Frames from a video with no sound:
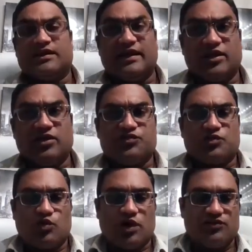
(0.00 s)
thank you
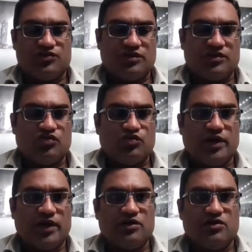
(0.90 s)
for watching this
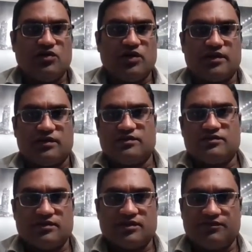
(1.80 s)
video. And these
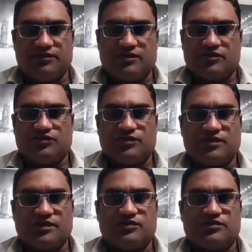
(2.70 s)
are the references for
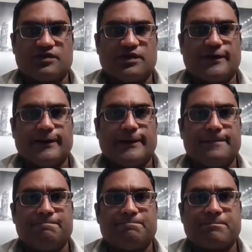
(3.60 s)
this.
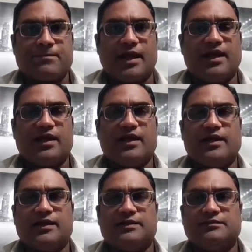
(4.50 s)

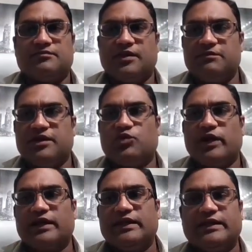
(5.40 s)
And let me
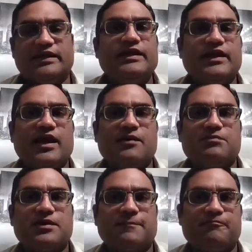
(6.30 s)
quickly recap.
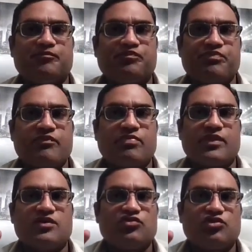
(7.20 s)

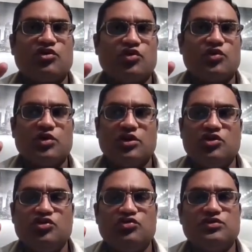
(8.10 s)
So
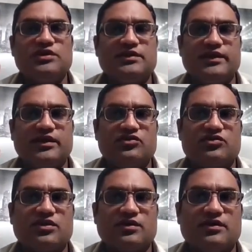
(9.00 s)
do the things